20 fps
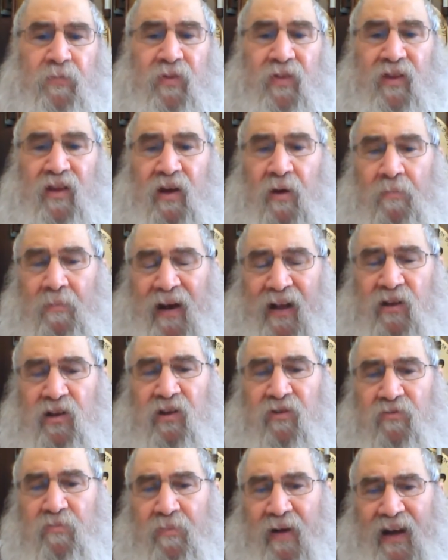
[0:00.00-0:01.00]
the amount
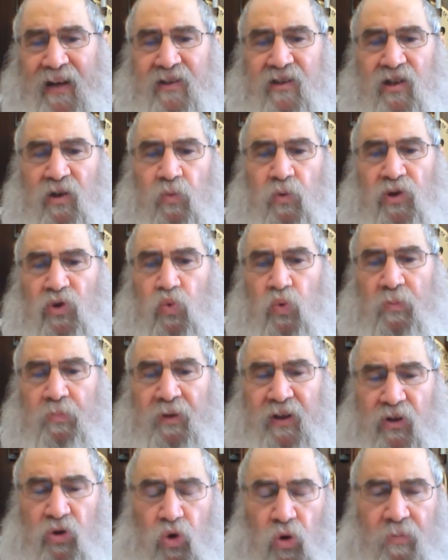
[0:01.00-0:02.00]
of maisa which would
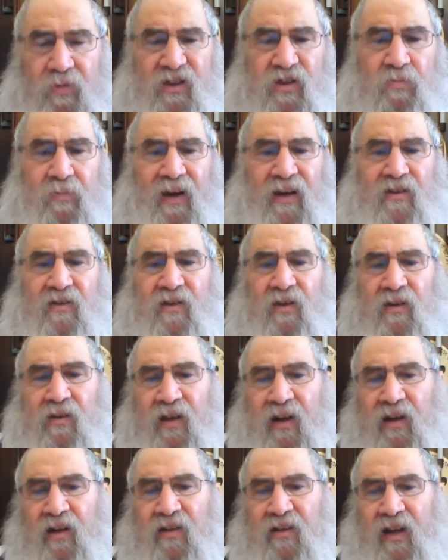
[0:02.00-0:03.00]
be trumas maisa,
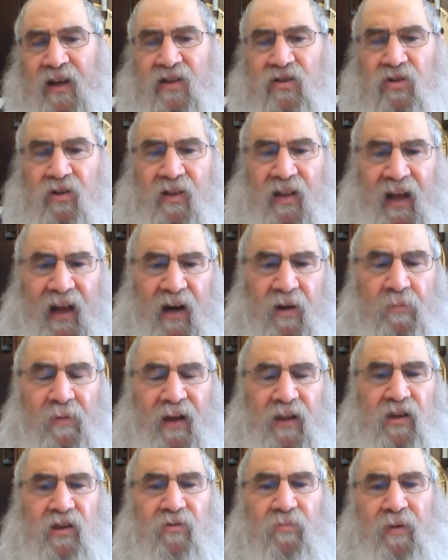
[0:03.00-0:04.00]
then next to that
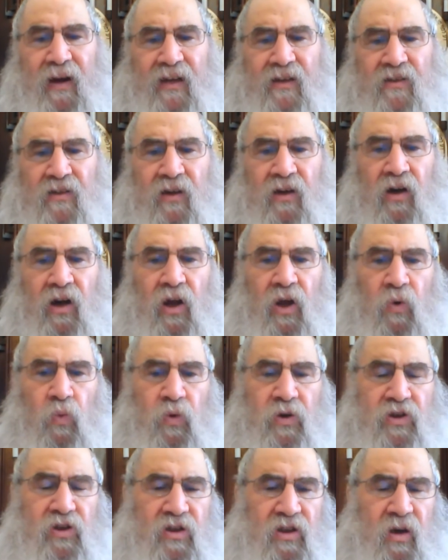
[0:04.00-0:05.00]
amount of maisa
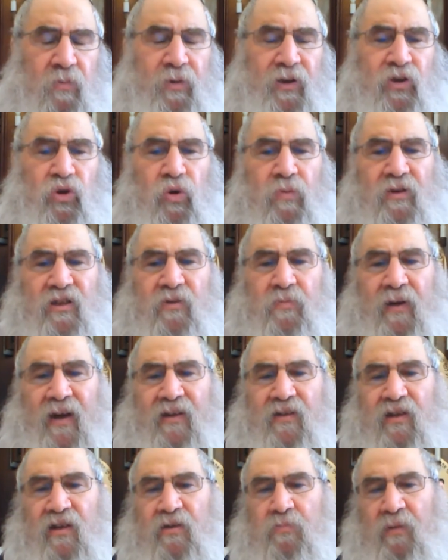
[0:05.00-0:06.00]
which is going to be trumas
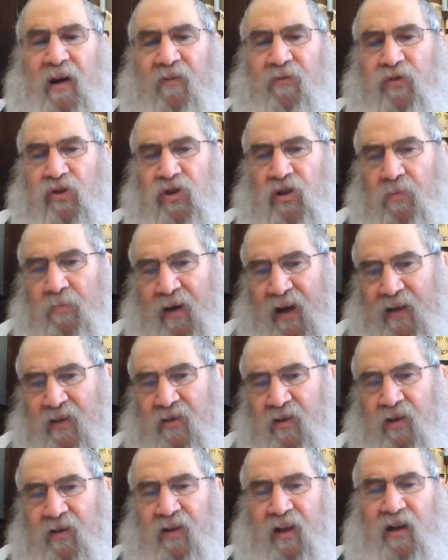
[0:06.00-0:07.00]
maisa, he's mafresh the
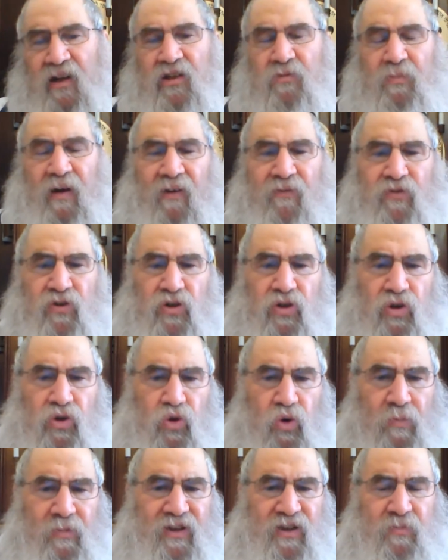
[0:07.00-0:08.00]
maisa, and then he's mafresh the
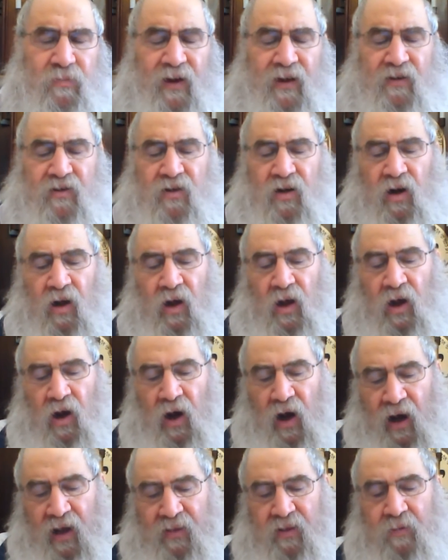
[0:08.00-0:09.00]
trumas maisa
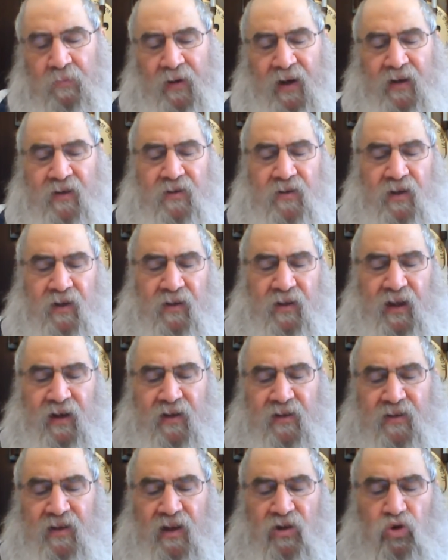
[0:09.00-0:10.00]
on the maisa, and then
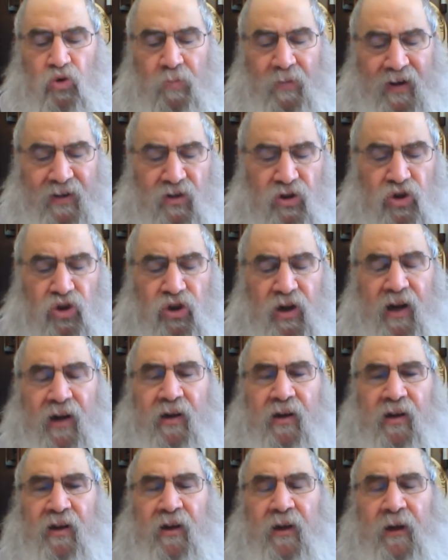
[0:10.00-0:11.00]
he says umaisa
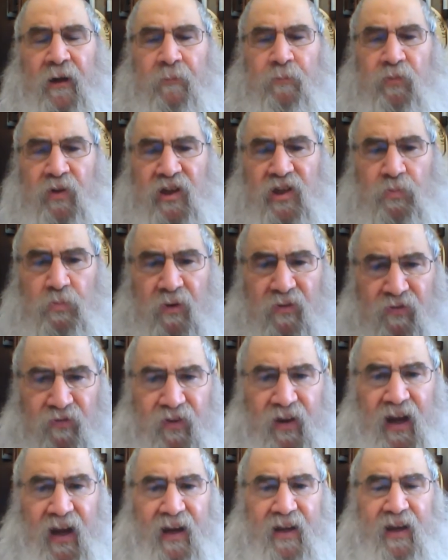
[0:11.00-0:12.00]
sheni is
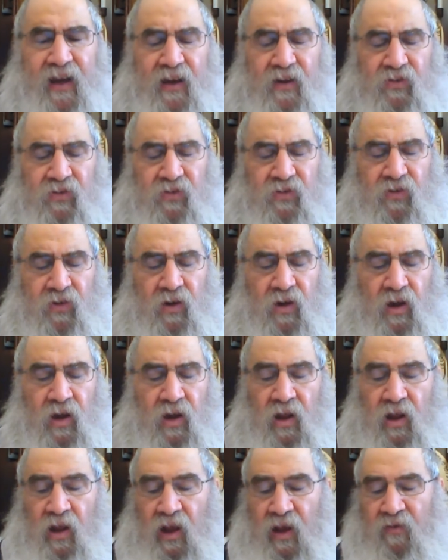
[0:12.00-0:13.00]
befia case,
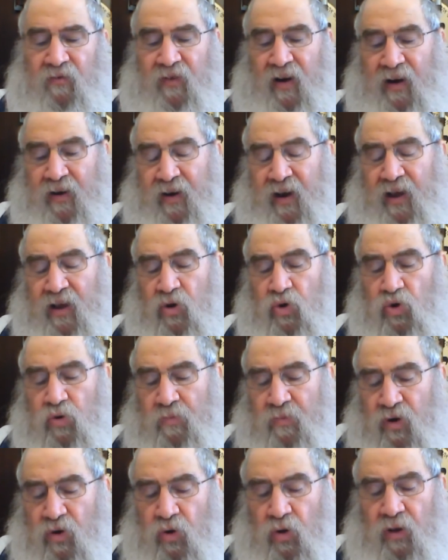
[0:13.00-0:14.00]
and varehu
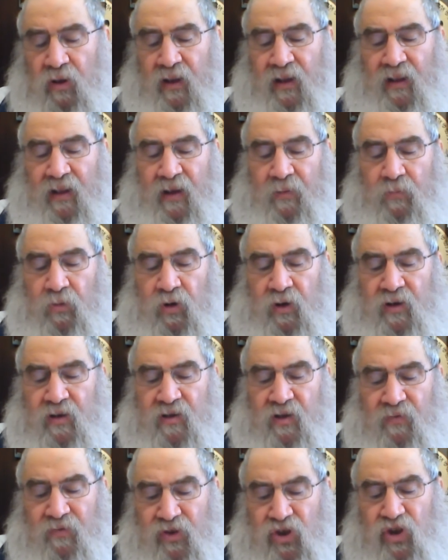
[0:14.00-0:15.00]
mechulu
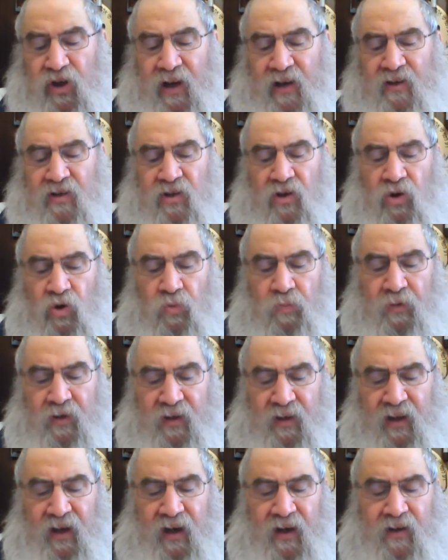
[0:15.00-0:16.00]
alamoyes and v'sheisa
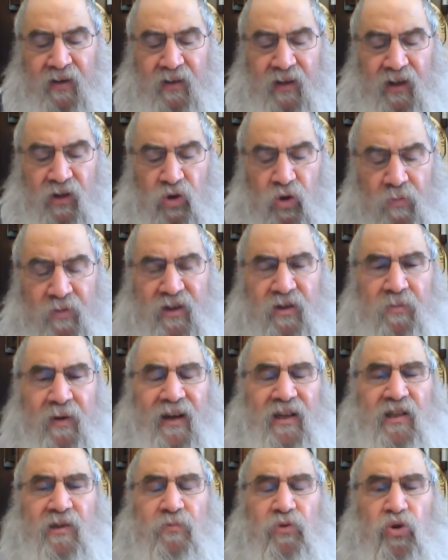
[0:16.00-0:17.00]
uminiach kedei trumas
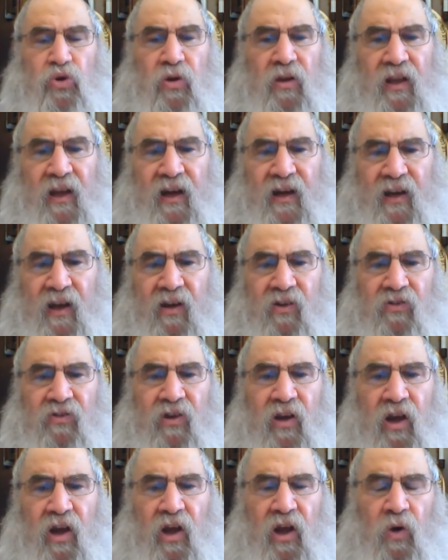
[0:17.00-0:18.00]
maisa b'shulia case.
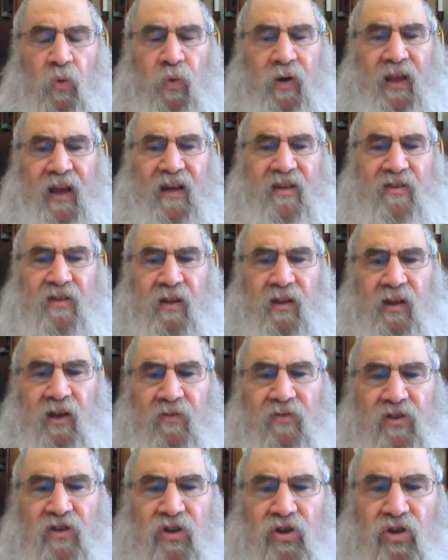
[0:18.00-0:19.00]
What he has to
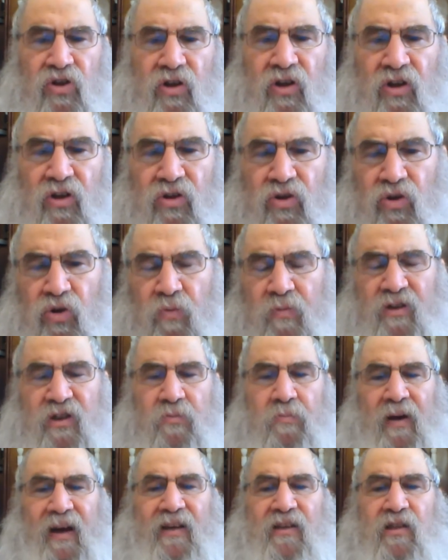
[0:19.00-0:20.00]
leave is the
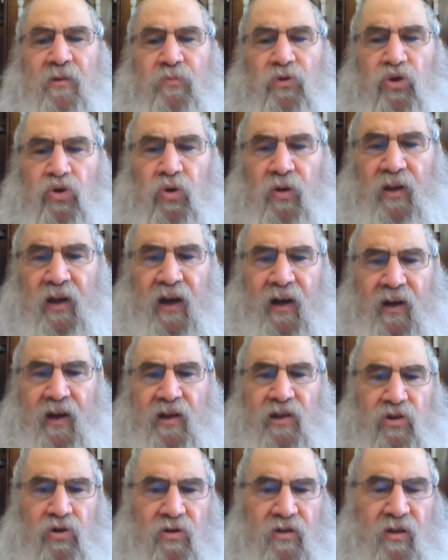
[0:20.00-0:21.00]
trumas maisa b'shulia
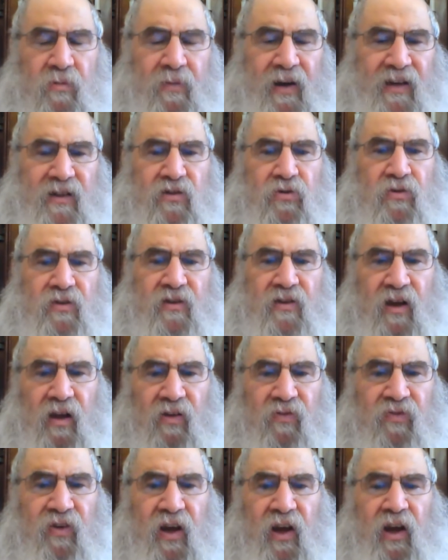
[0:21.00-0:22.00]
case, because the maisa
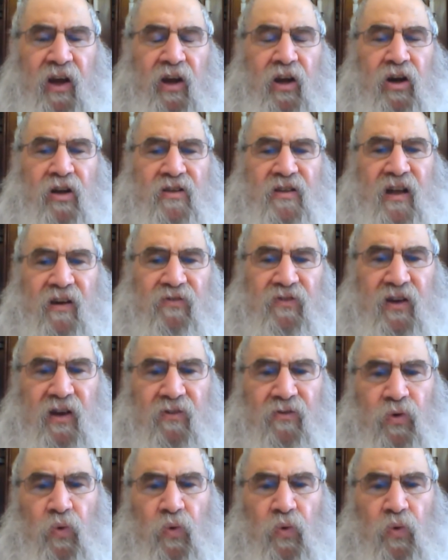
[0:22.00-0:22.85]
itself he doesn't have to give